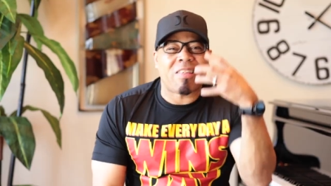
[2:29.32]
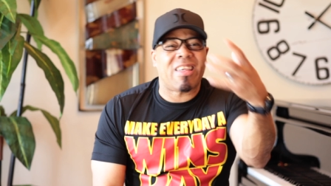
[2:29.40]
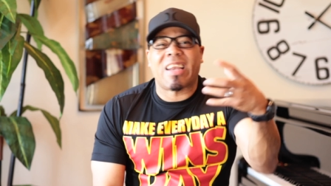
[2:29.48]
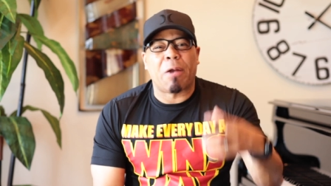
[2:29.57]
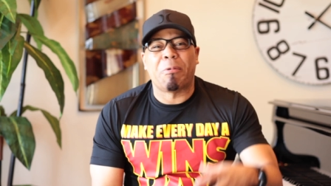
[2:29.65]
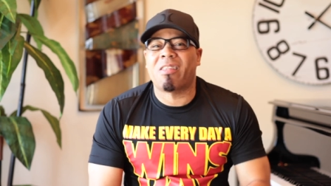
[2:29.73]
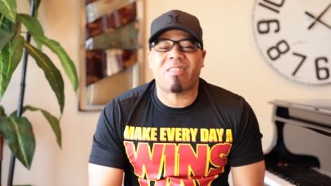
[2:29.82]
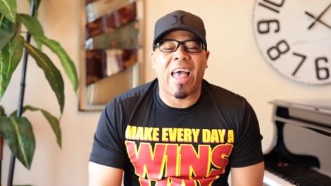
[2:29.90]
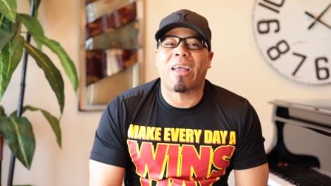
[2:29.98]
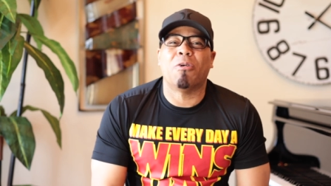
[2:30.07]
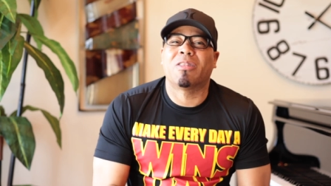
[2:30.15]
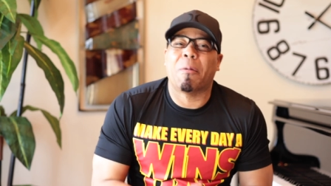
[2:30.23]
So I said I
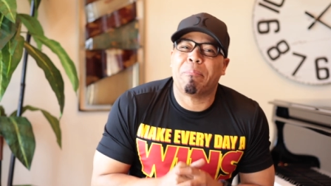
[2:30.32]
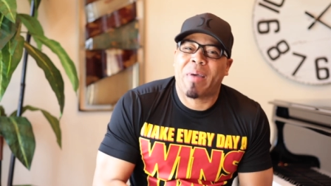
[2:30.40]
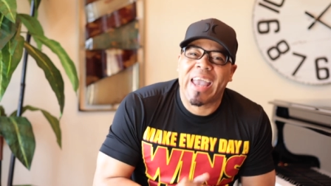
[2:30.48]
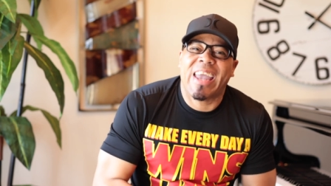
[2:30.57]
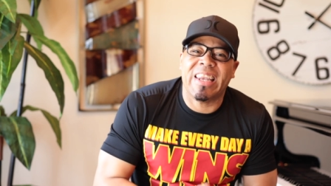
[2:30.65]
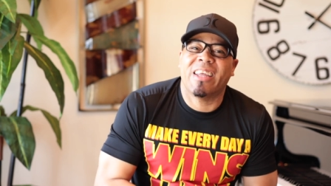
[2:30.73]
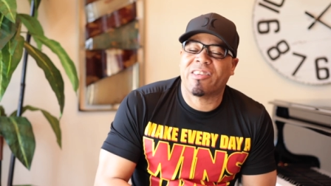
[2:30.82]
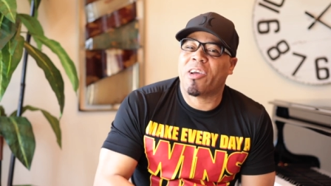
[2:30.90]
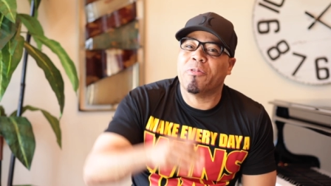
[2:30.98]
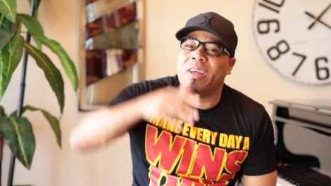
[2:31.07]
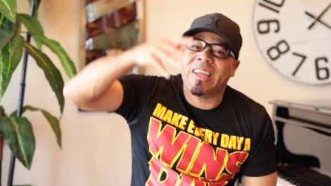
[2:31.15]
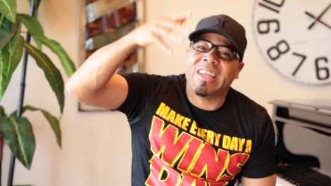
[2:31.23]
recycled the pain and
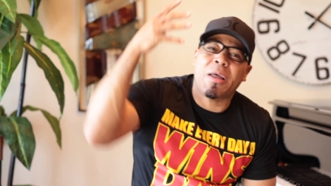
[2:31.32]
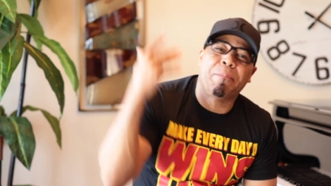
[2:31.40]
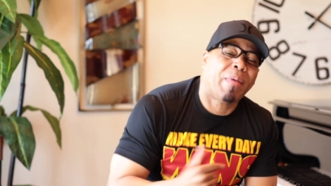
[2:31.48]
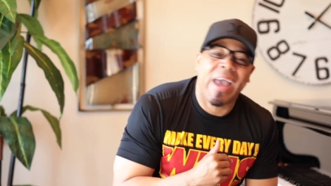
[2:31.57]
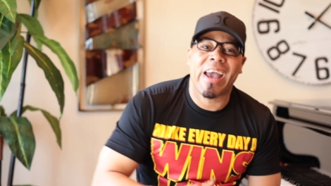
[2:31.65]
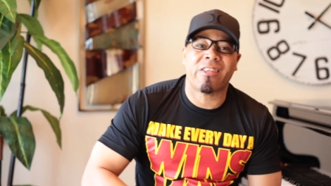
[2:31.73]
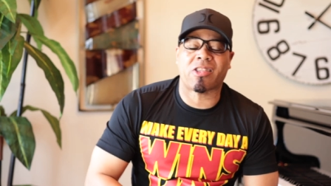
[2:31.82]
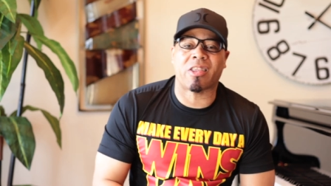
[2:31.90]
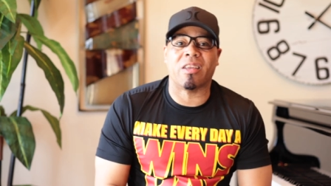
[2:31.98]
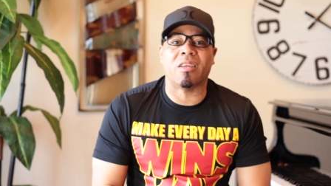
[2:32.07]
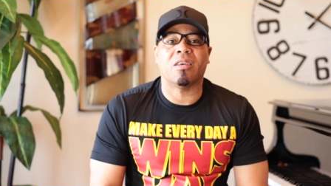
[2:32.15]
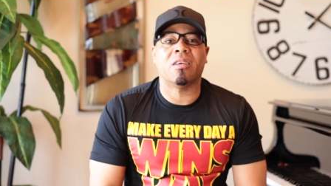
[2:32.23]
turned it into
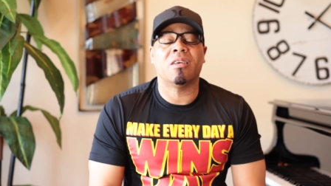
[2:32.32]
passion.